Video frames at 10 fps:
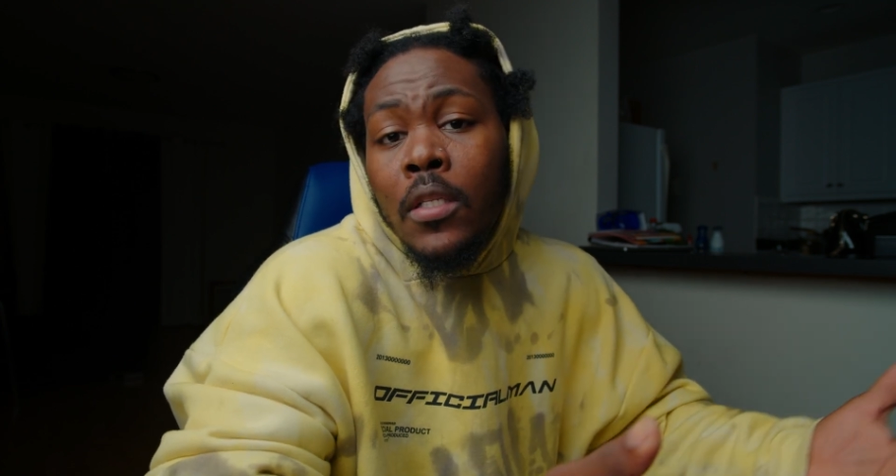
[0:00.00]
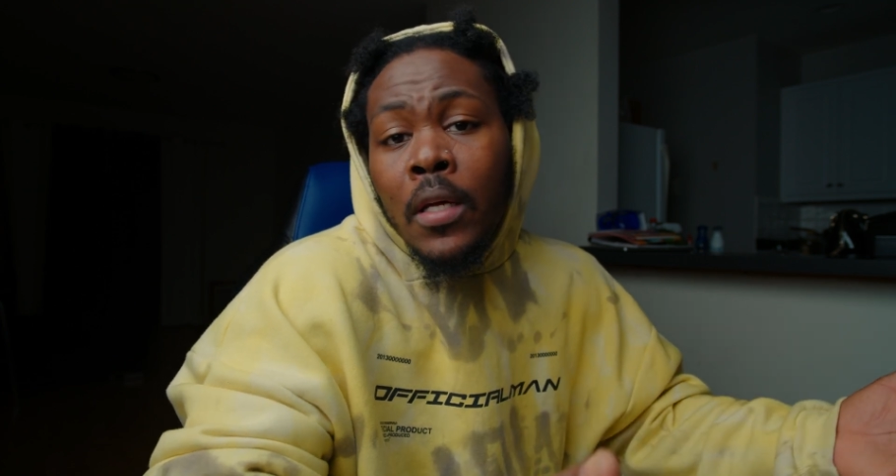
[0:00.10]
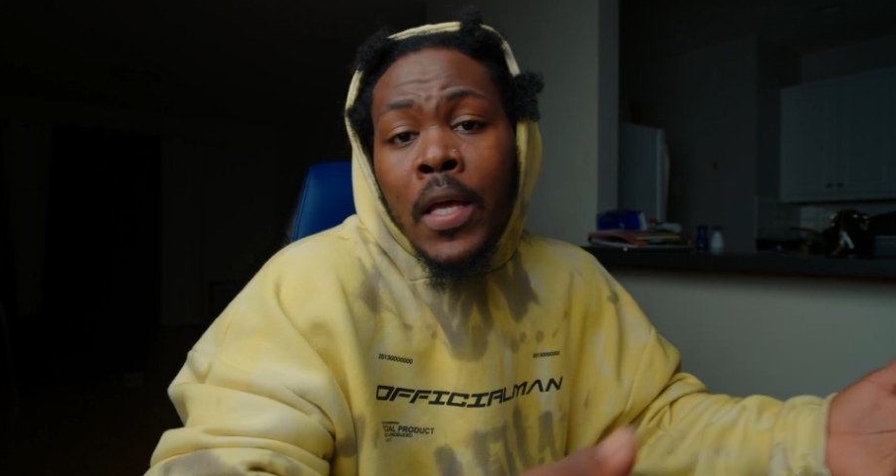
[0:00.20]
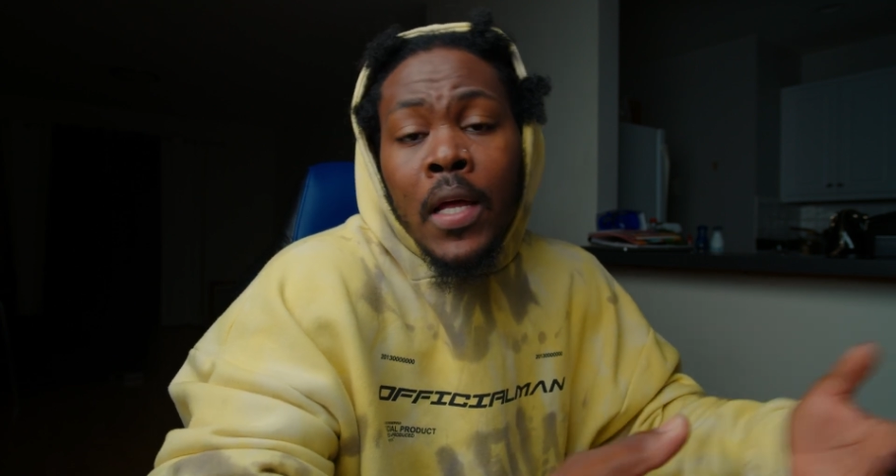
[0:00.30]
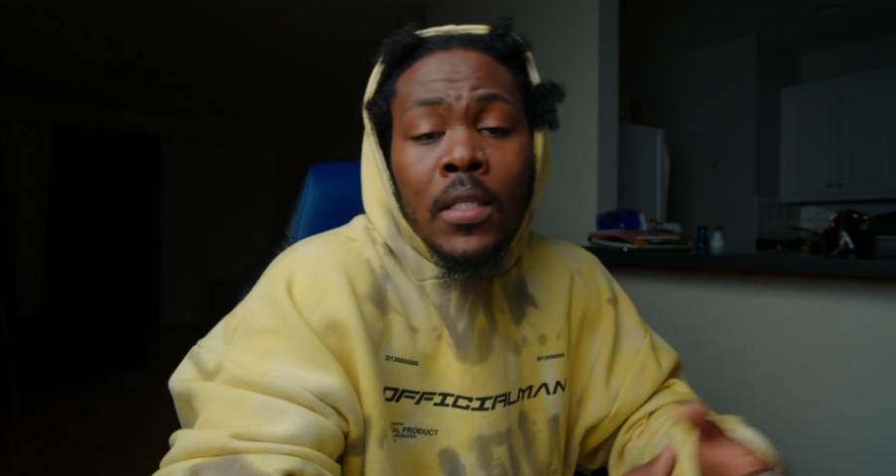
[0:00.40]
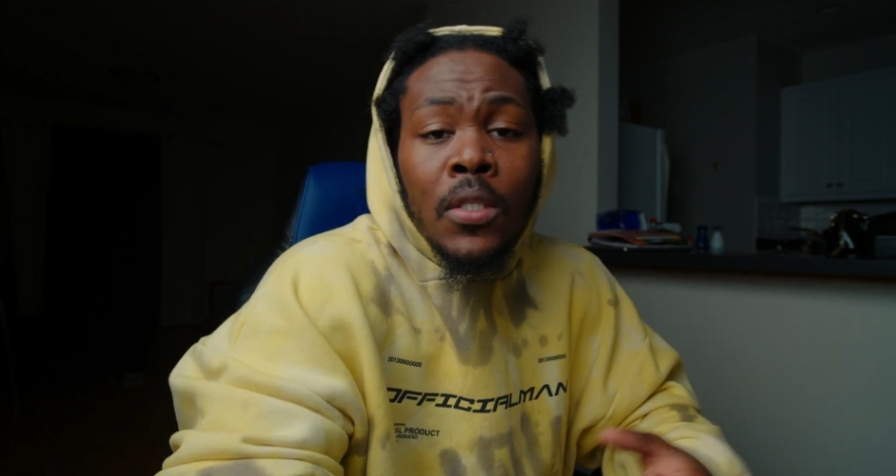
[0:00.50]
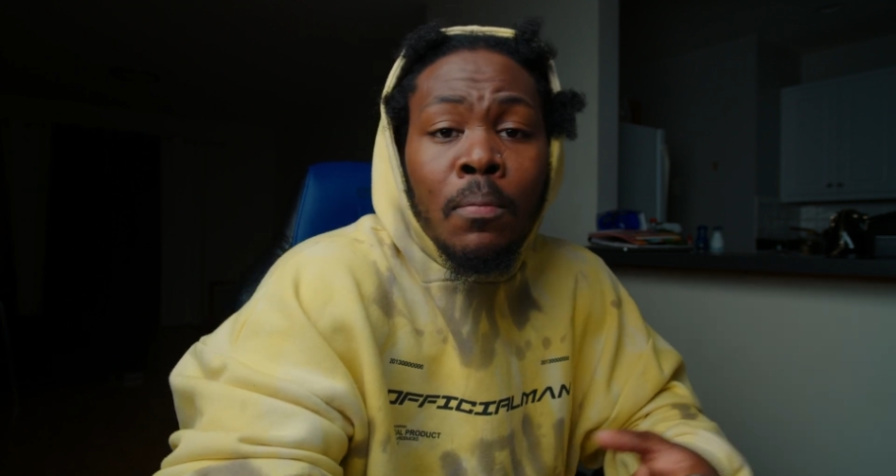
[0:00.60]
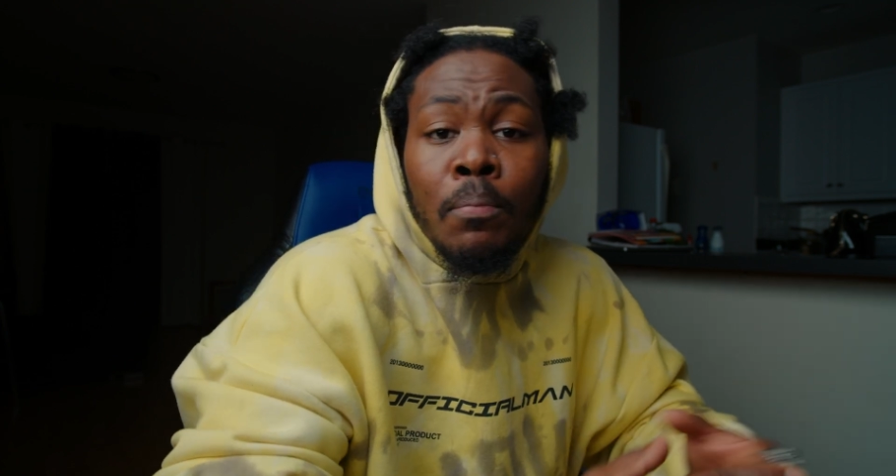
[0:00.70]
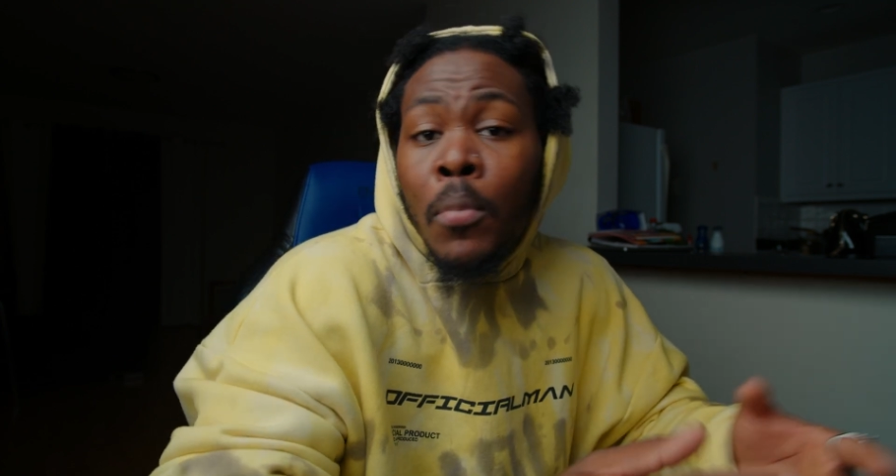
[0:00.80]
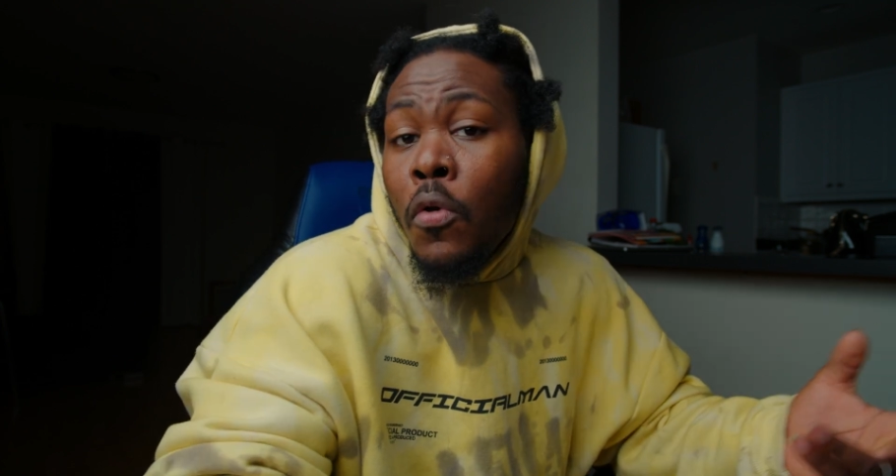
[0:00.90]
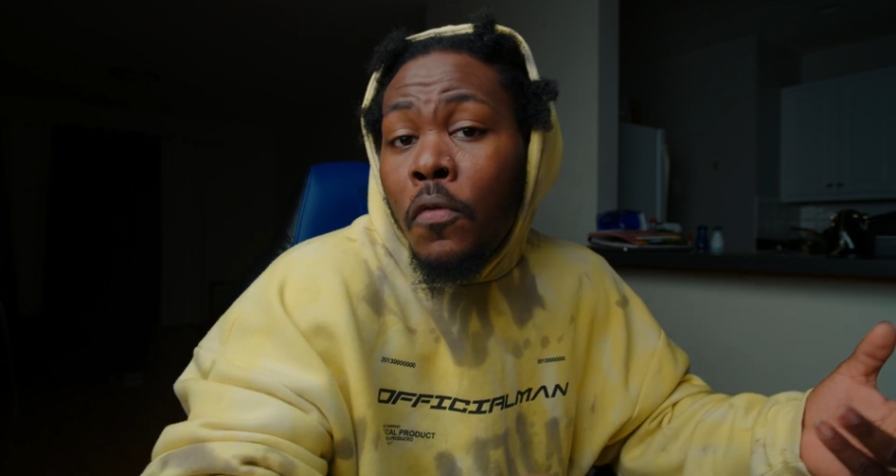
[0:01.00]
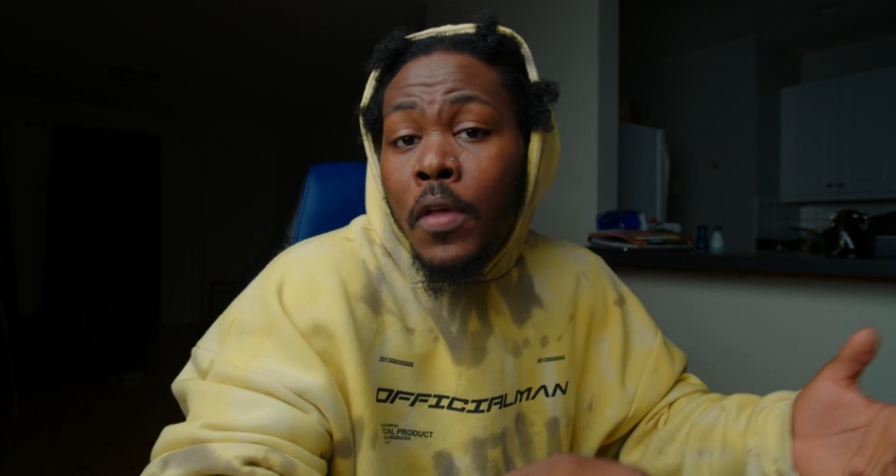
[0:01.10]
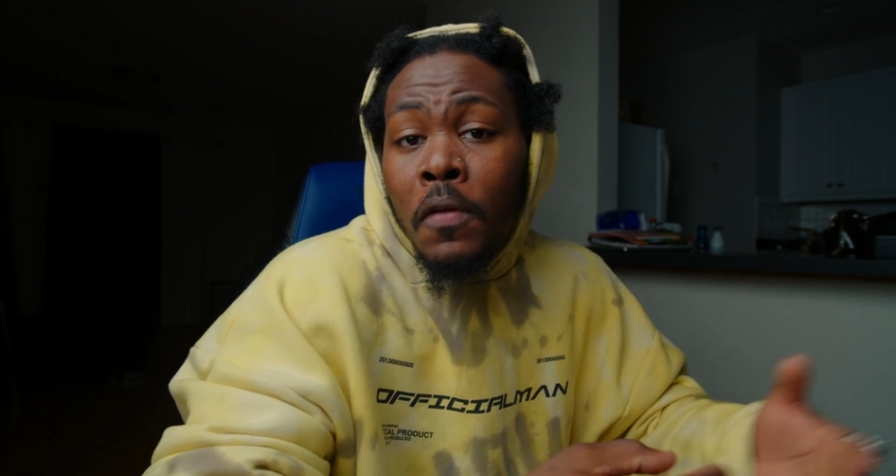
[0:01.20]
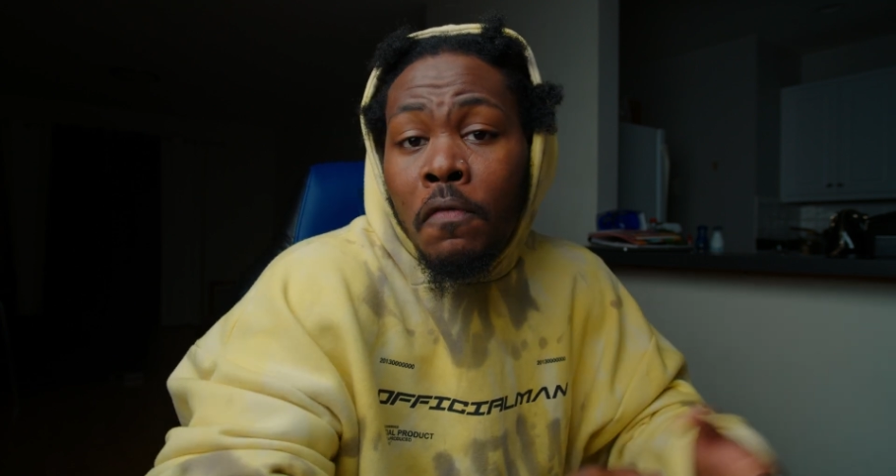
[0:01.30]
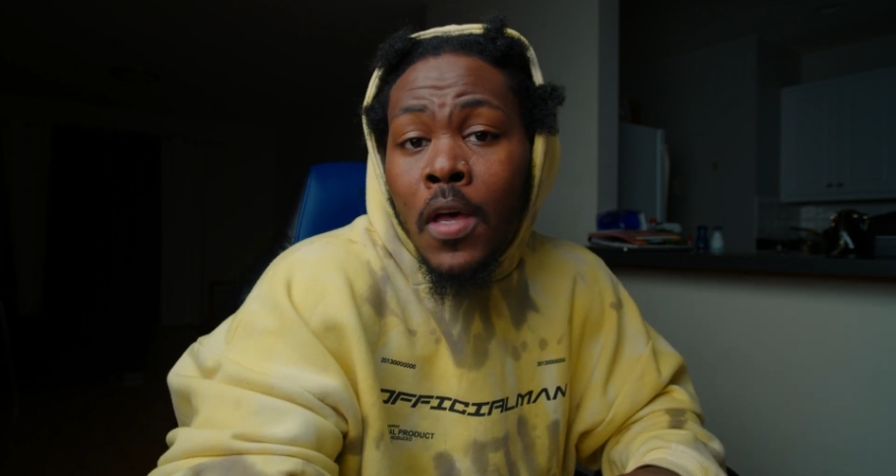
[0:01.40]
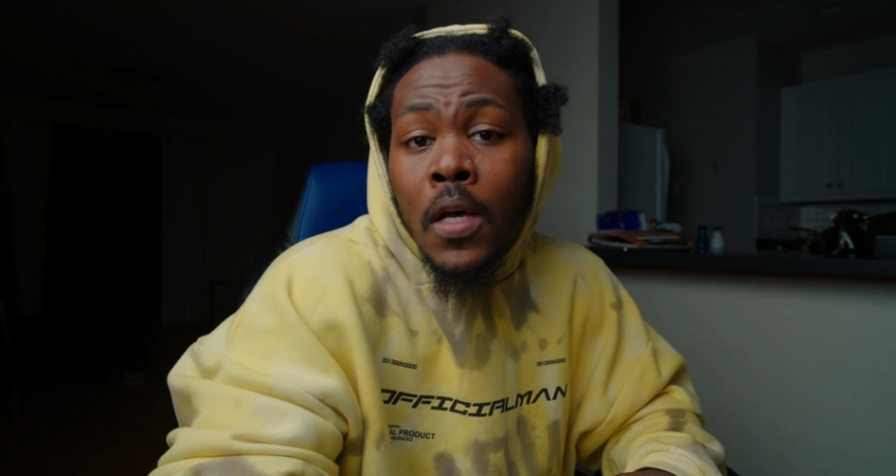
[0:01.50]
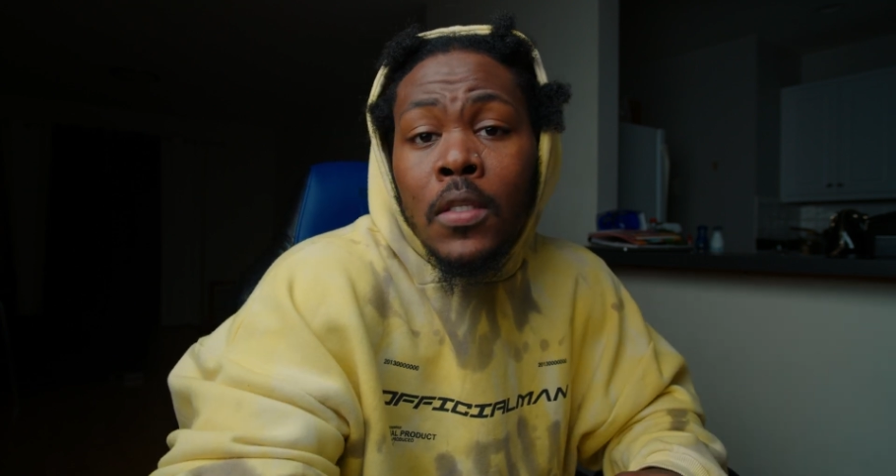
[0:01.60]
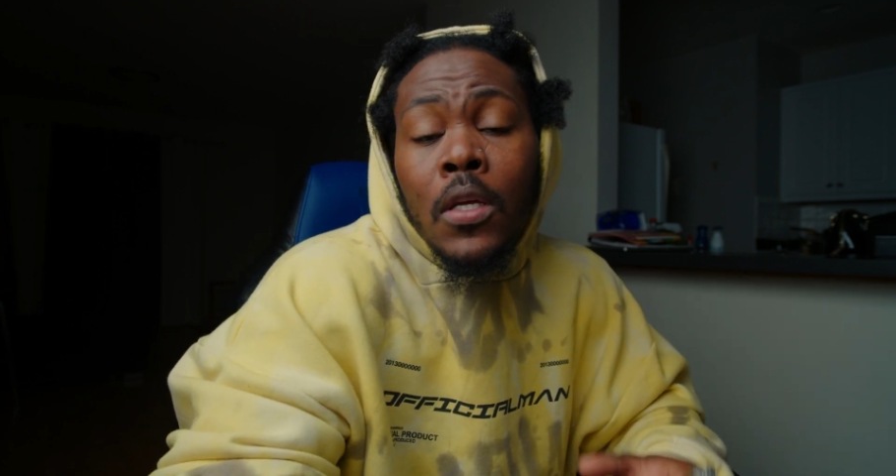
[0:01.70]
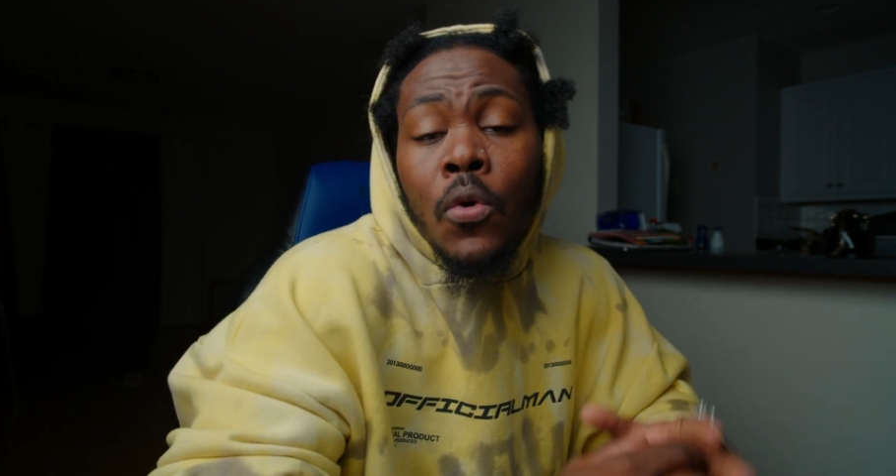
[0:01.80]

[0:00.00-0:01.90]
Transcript: to get both effects